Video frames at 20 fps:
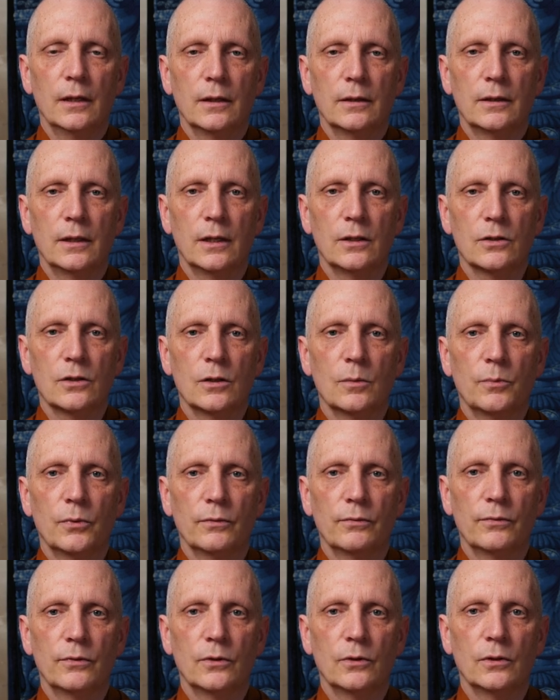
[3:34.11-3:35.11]
tends to
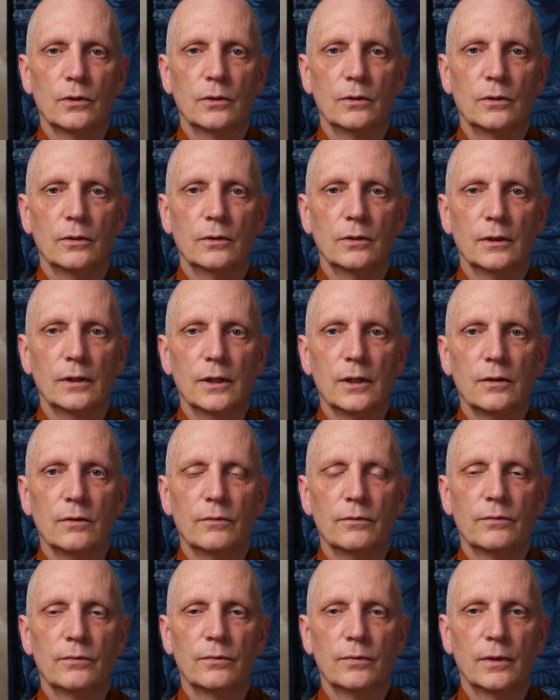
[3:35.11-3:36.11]
prefer to
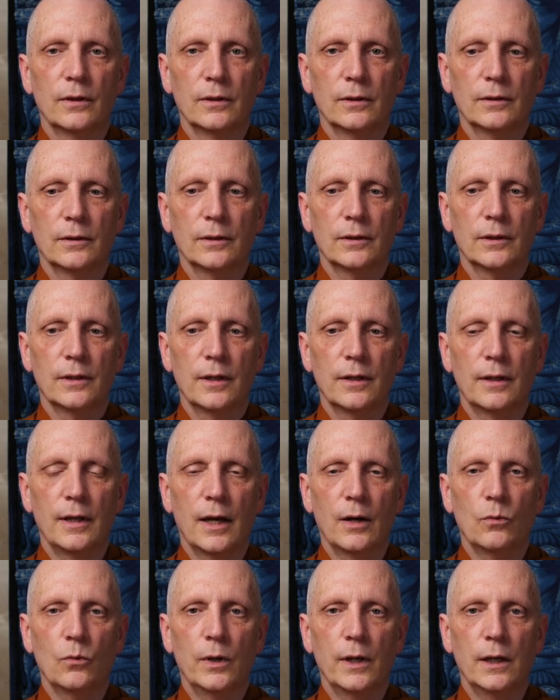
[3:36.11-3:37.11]
live
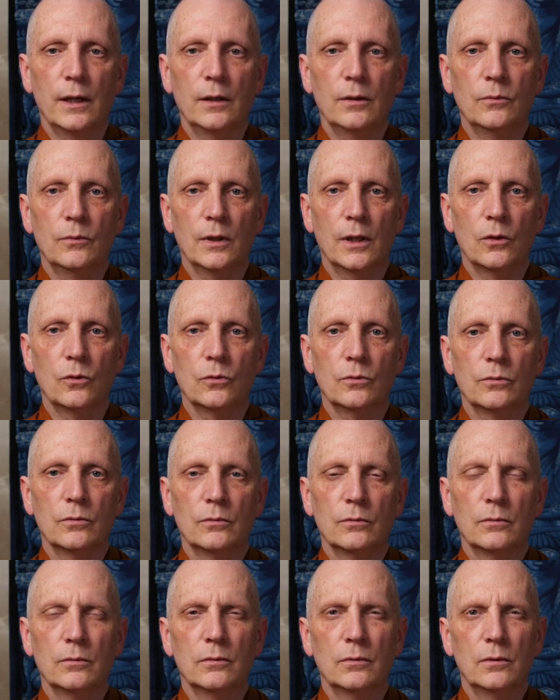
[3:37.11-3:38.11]
that way without
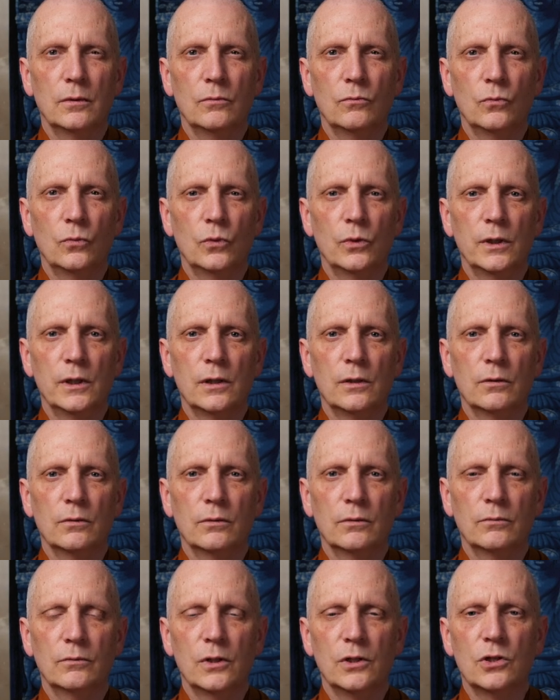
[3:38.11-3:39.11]

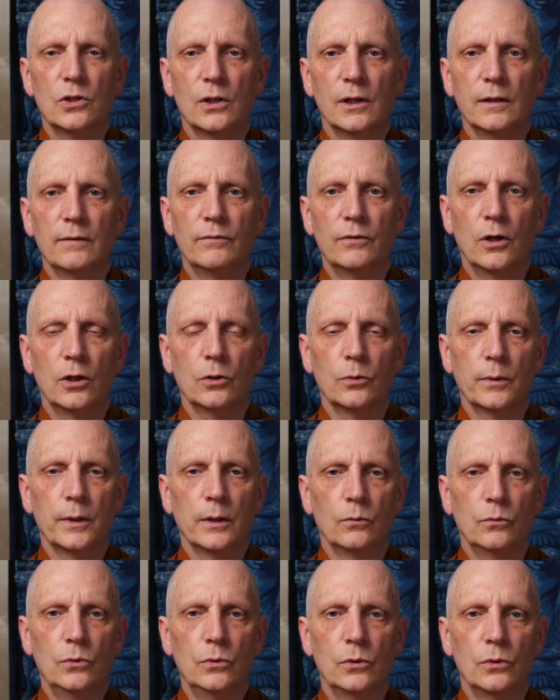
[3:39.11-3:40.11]
rigidly
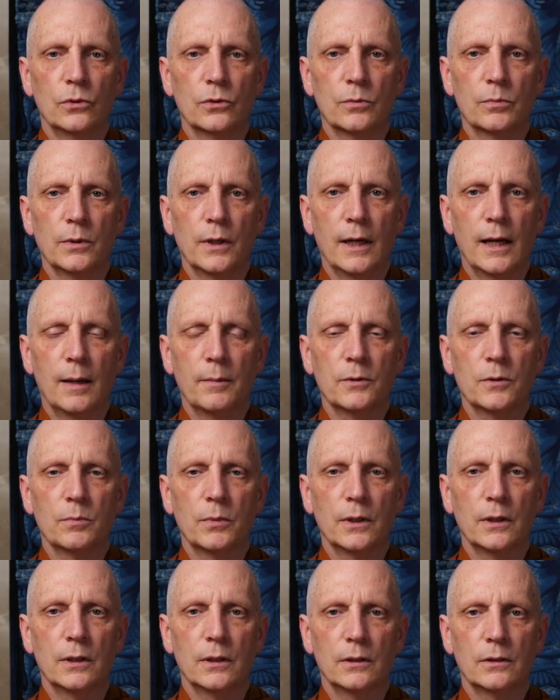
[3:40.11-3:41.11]
following rules, perhaps,
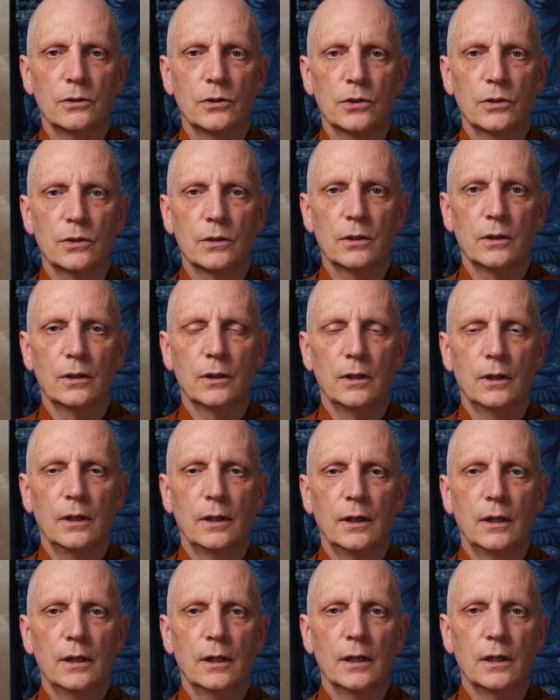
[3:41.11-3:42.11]
but it just
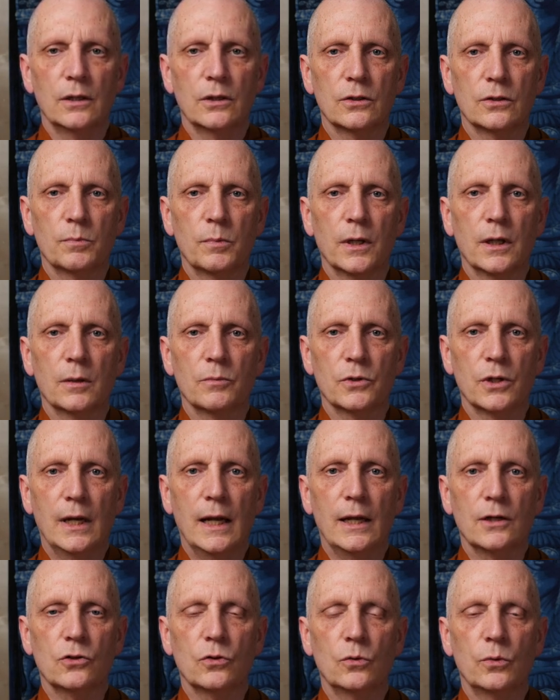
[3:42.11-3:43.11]
becomes a
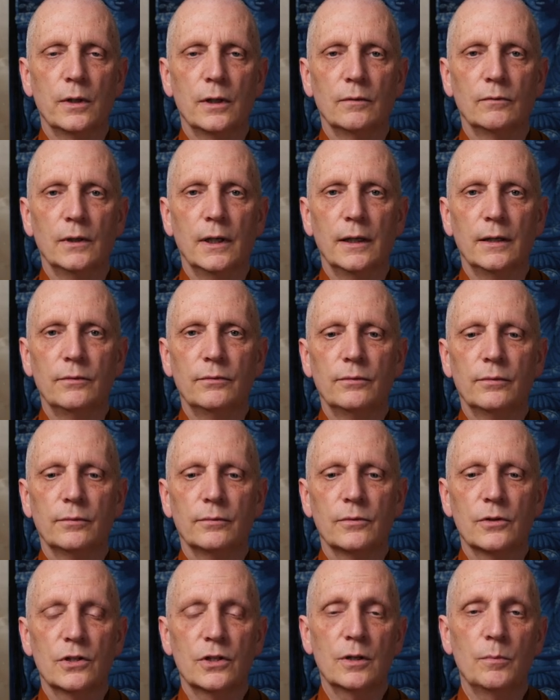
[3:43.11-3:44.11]
natural way of life.
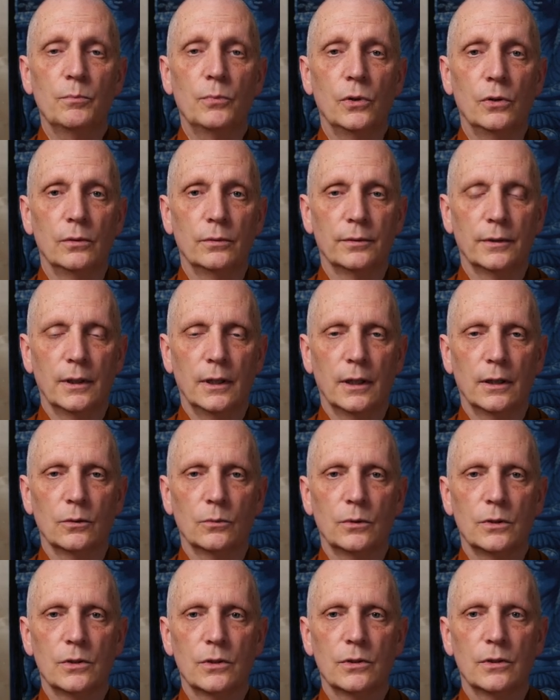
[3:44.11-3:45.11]
Simple, in other
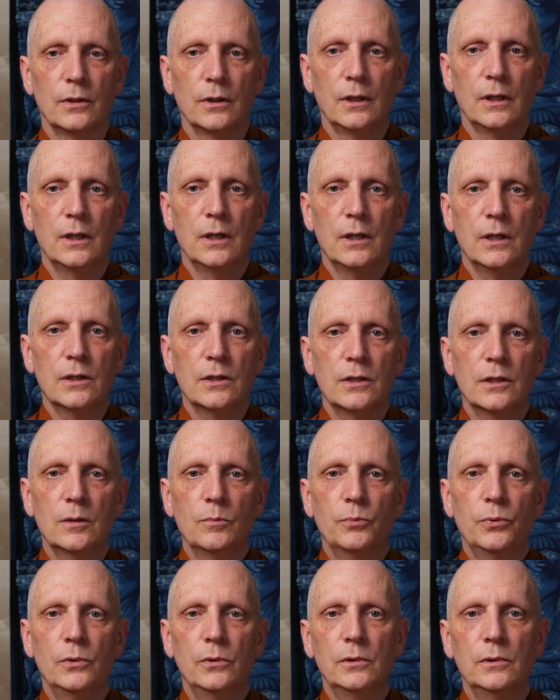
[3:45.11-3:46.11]
words.
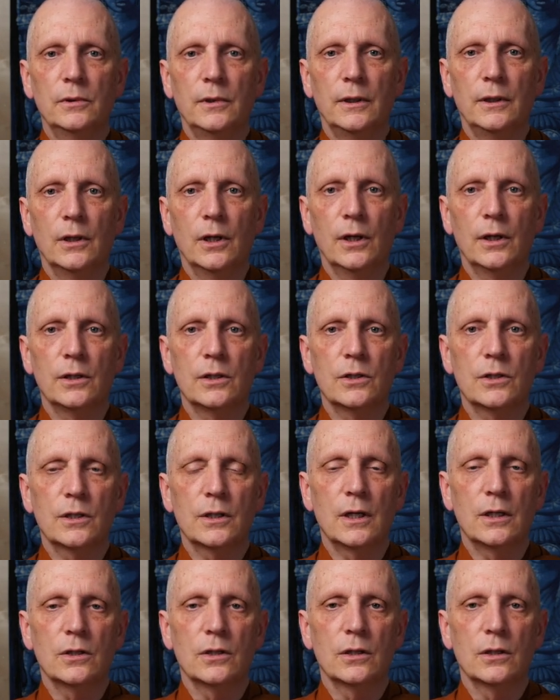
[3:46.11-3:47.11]
Simple and
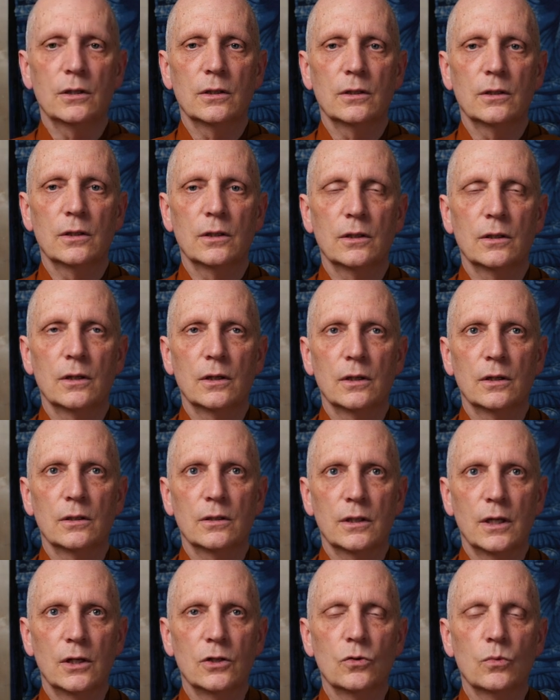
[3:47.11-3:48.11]

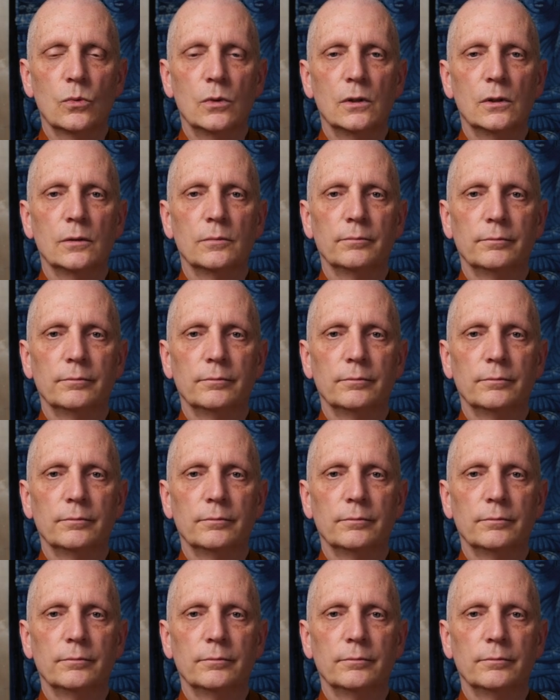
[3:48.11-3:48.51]
non-sensual.